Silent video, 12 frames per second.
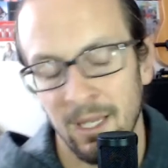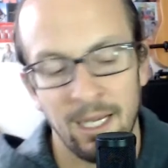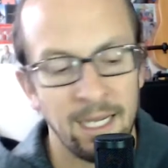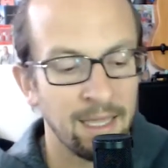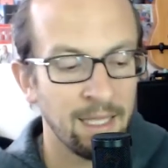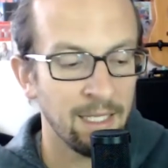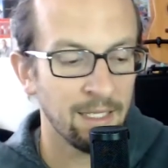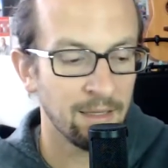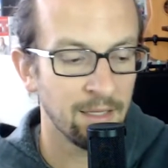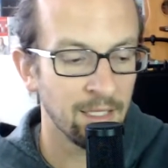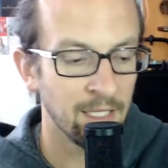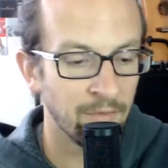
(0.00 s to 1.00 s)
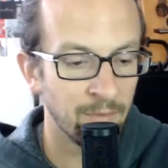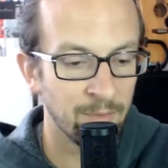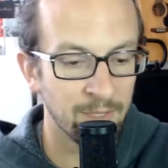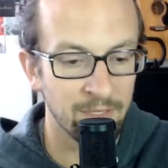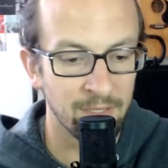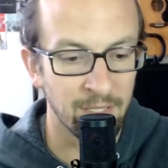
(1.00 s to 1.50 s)
I think the
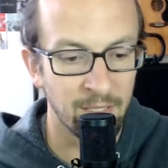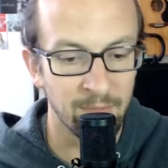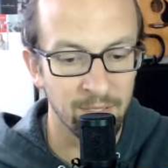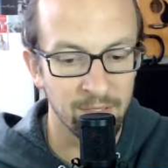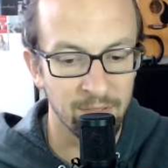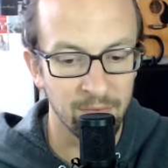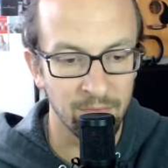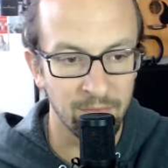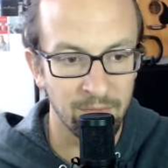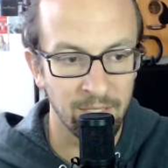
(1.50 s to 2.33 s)
government's job is to